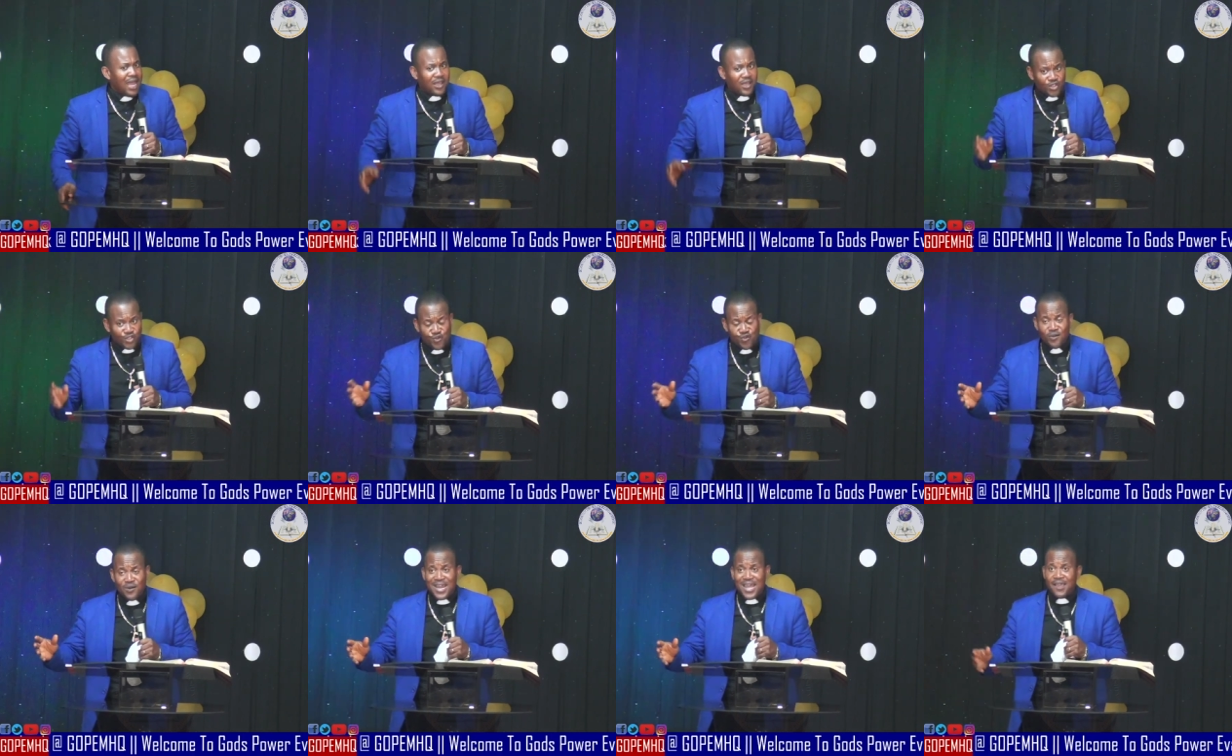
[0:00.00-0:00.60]

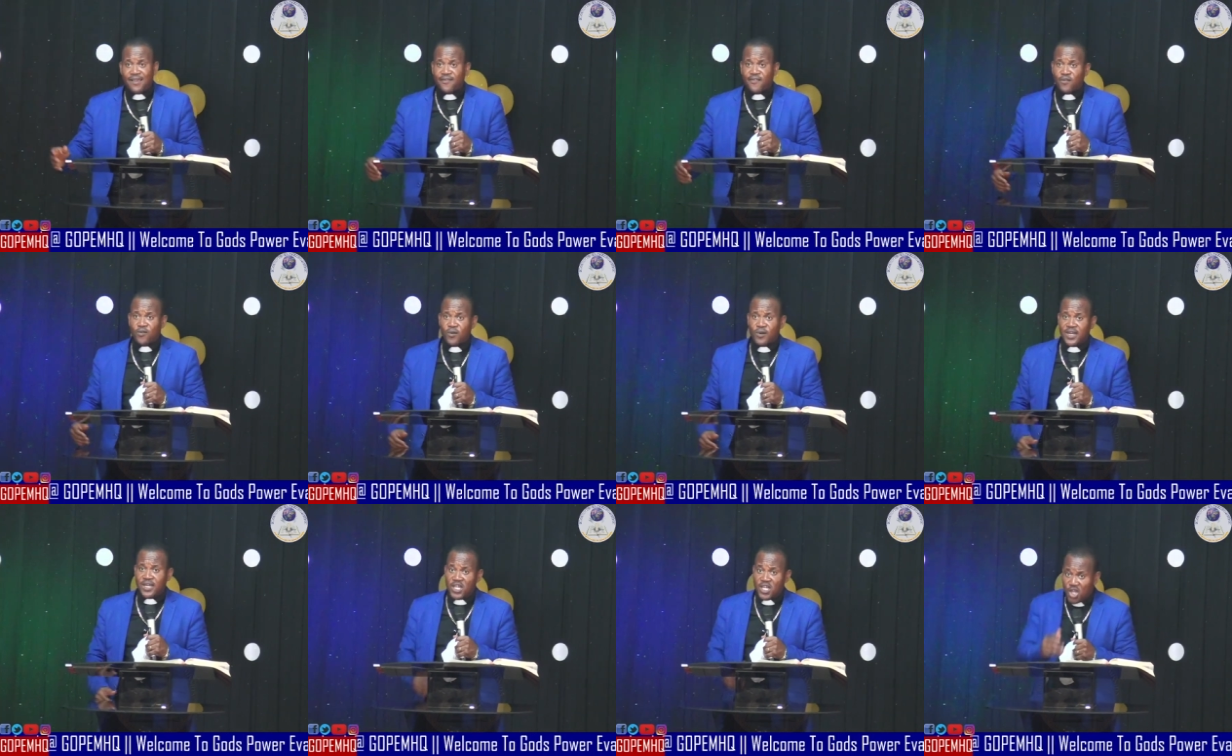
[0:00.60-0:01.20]
True life story.
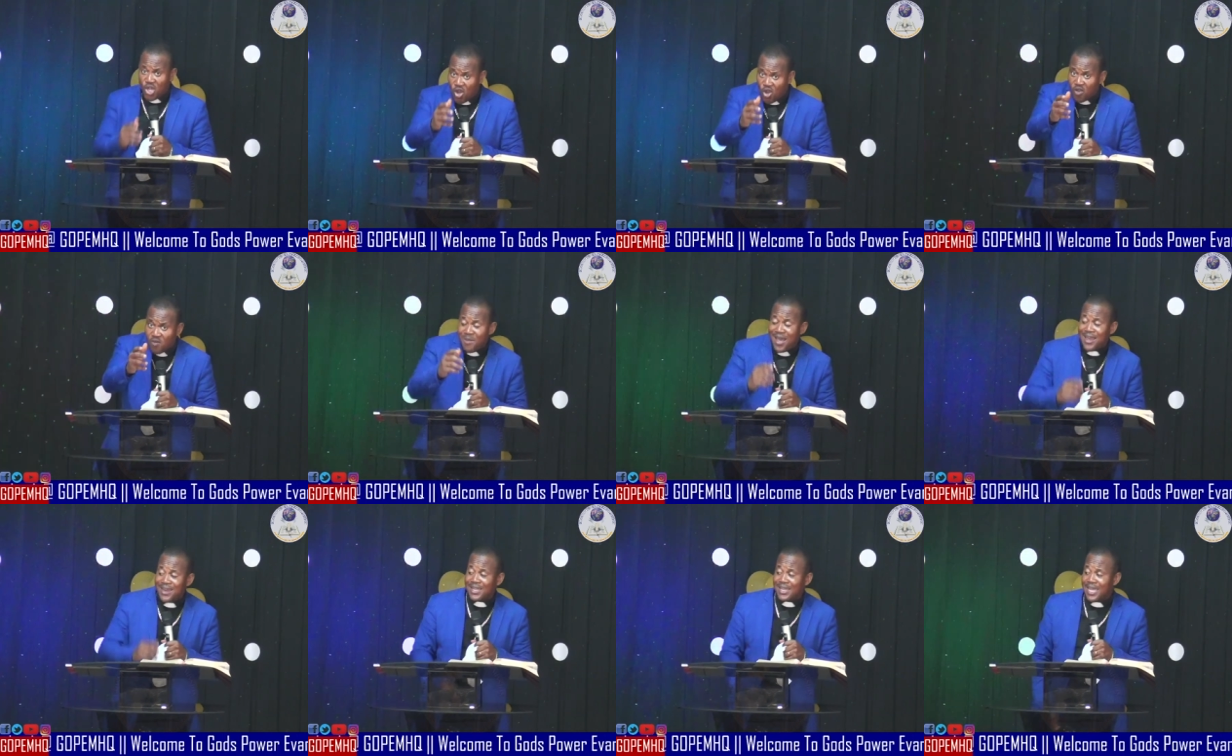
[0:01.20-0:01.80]
The young
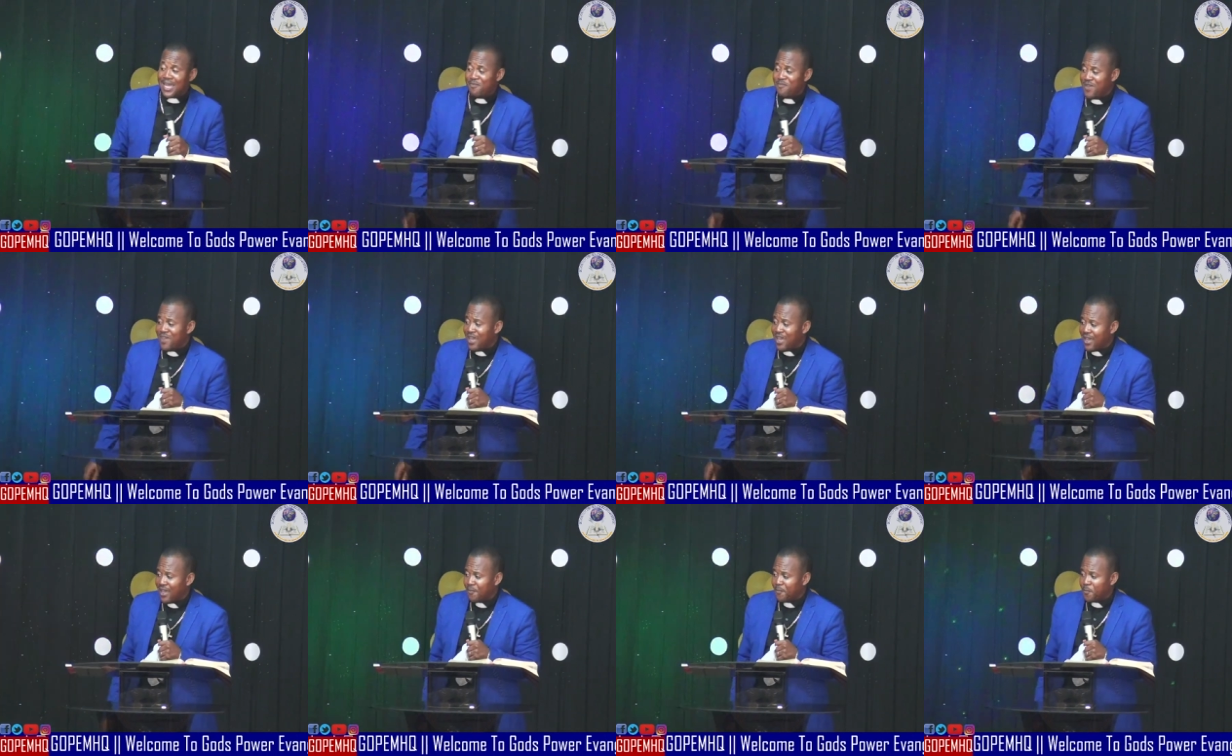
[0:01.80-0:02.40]
man came
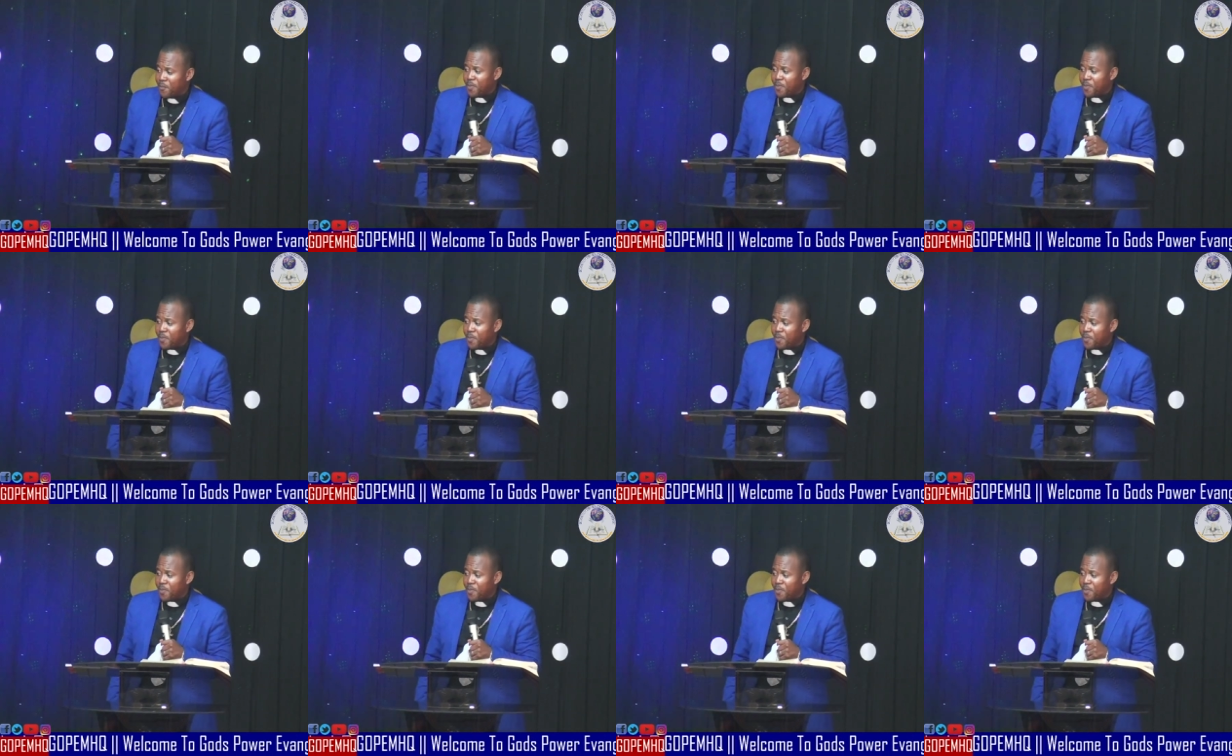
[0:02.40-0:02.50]
here.